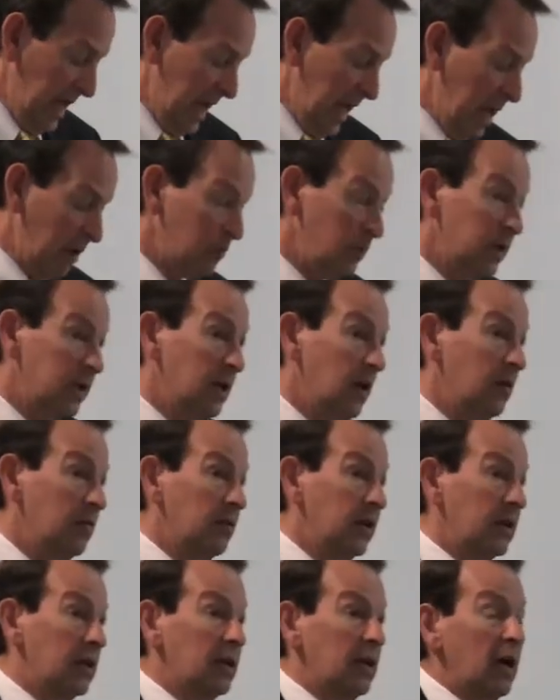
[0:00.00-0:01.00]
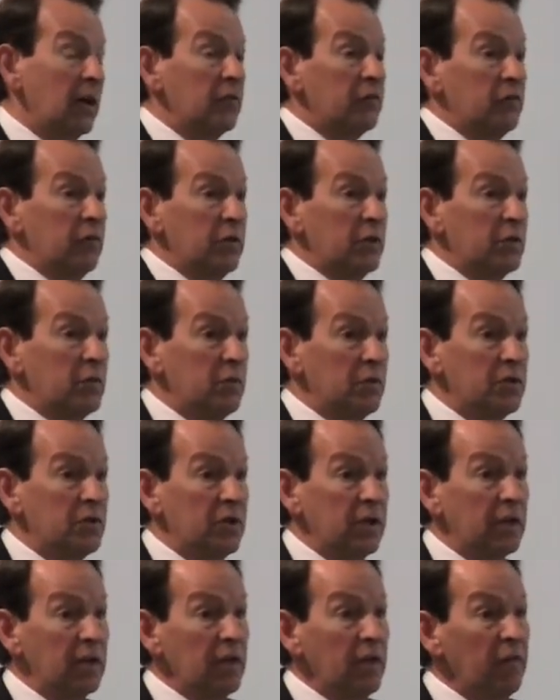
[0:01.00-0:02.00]
And we know that countries with
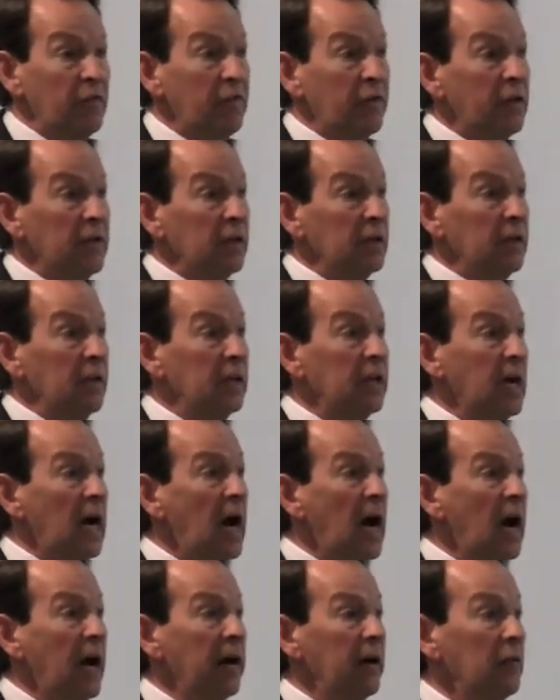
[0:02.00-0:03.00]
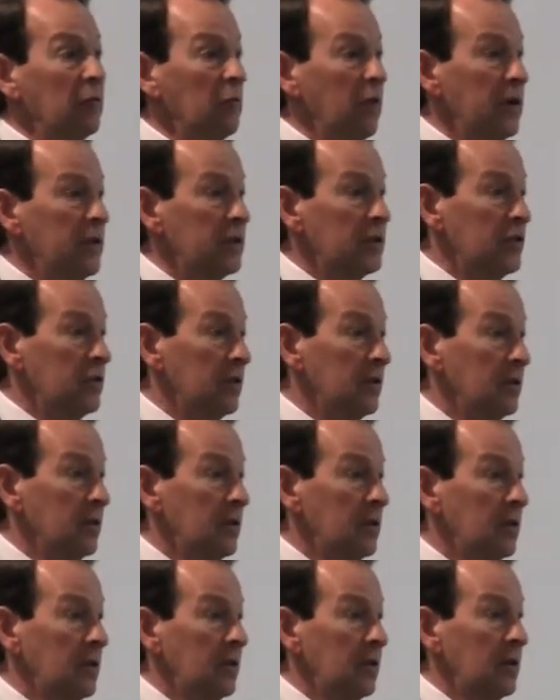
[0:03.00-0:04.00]
significantly higher rates
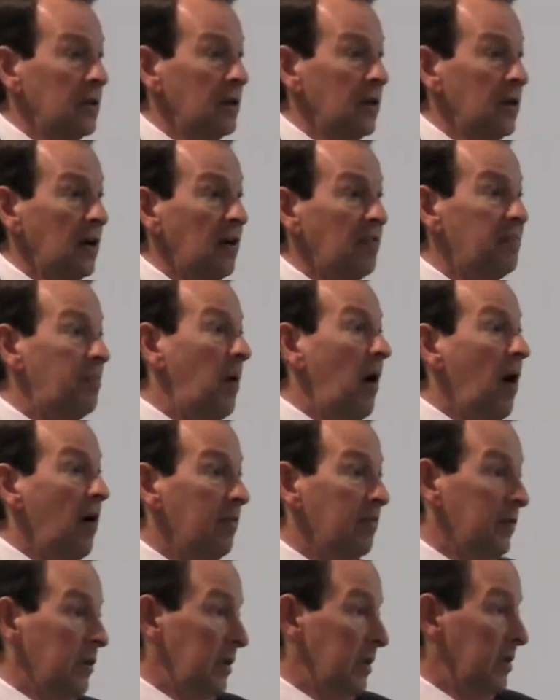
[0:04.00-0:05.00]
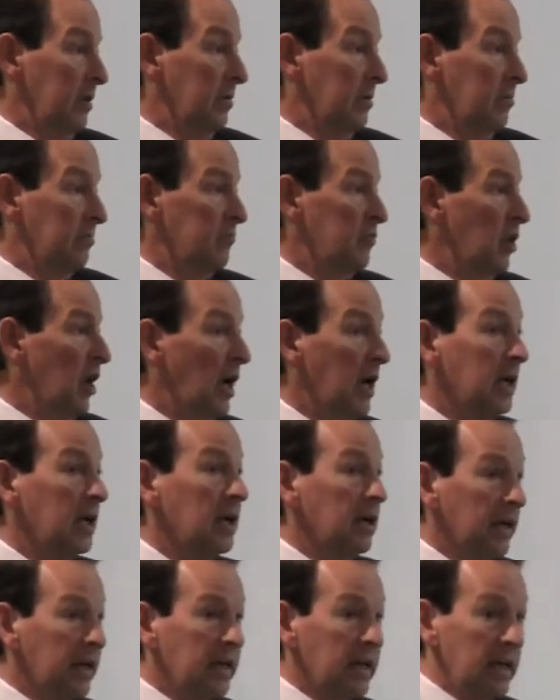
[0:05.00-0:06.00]
of poverty,
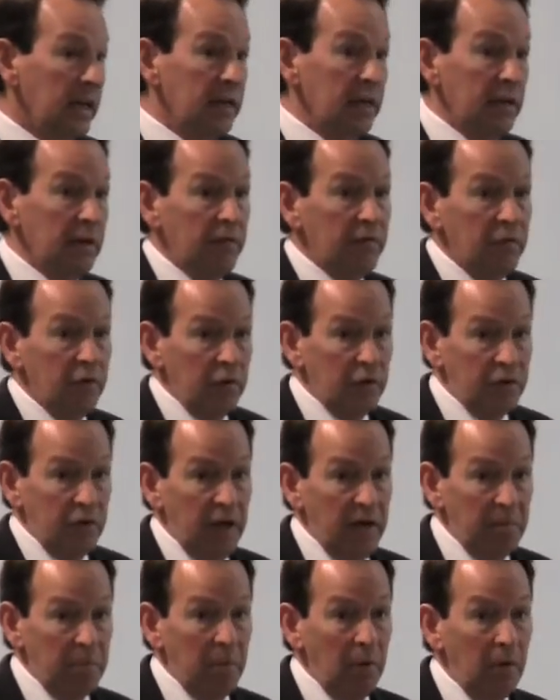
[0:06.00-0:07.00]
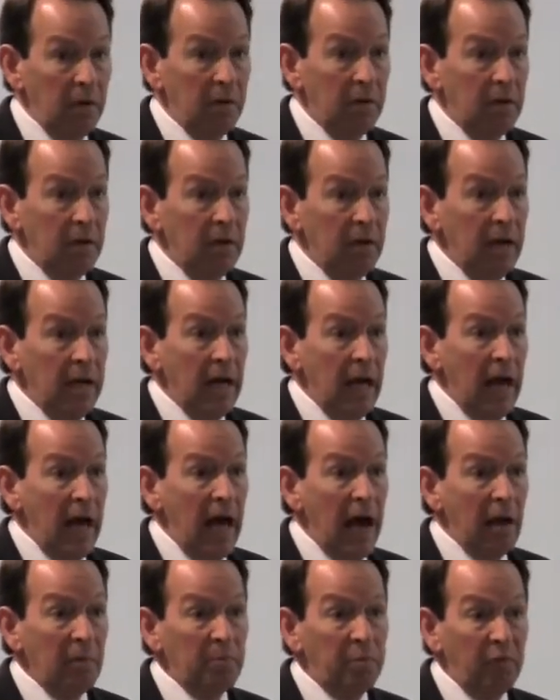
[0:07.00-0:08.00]
China and India, for example,
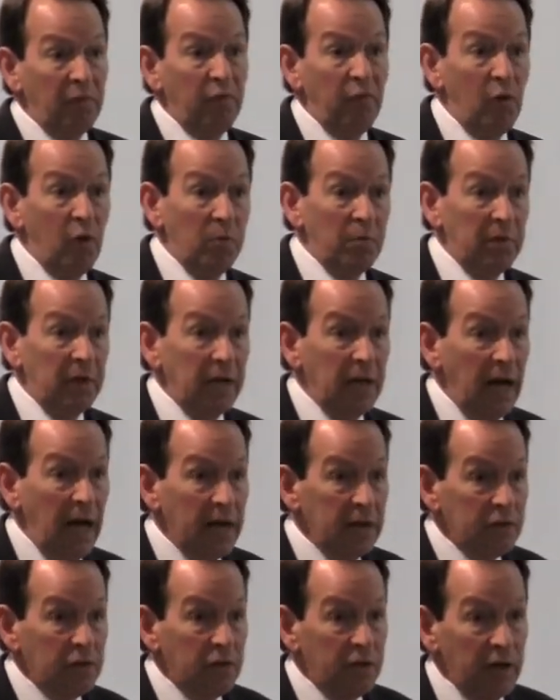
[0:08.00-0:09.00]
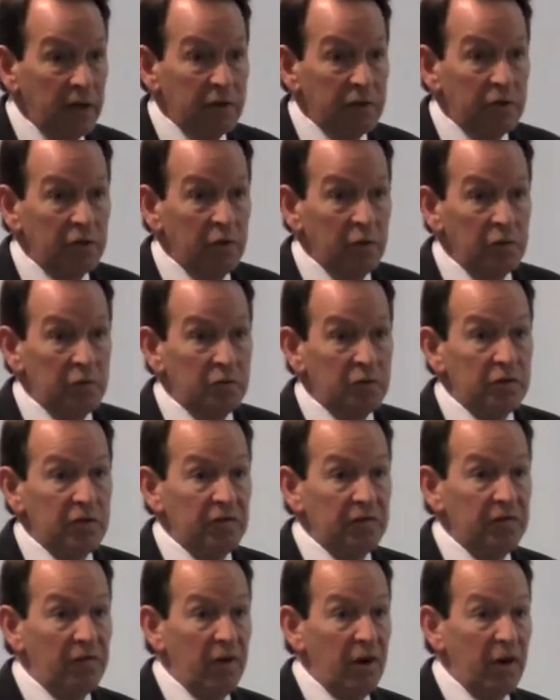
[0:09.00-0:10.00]
outperform the United States students
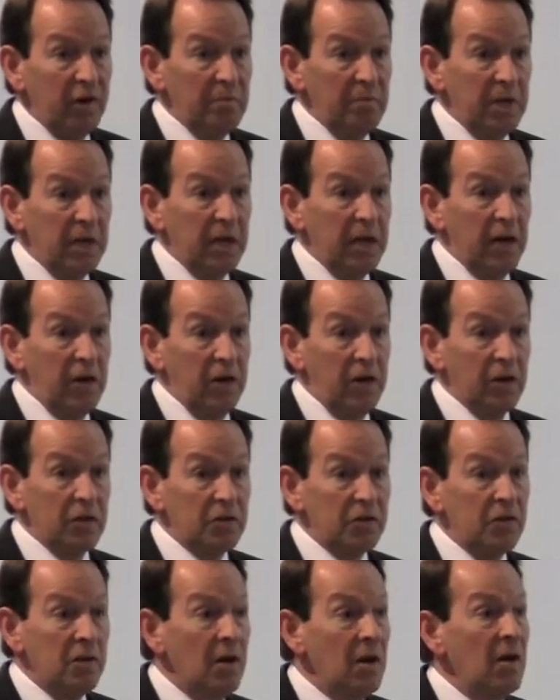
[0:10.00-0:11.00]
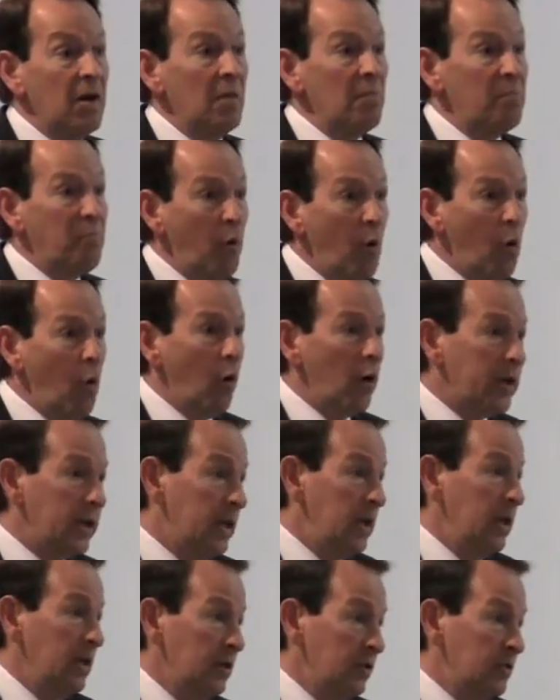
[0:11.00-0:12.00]
in very many areas. Poor
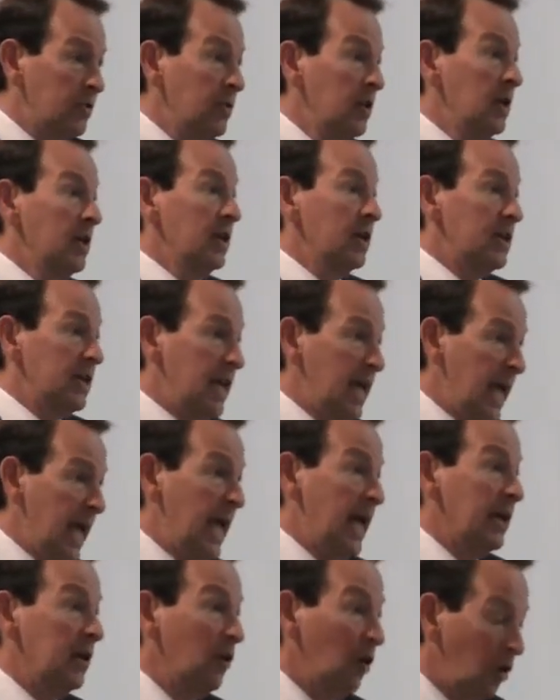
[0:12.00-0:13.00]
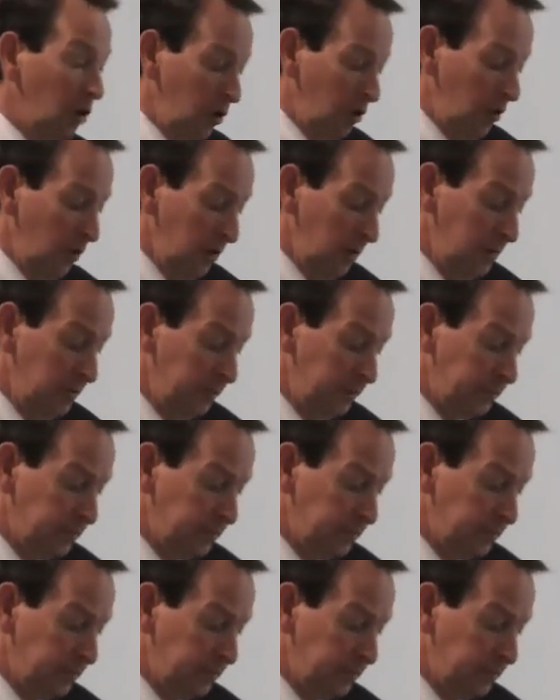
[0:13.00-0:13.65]
kids can learn.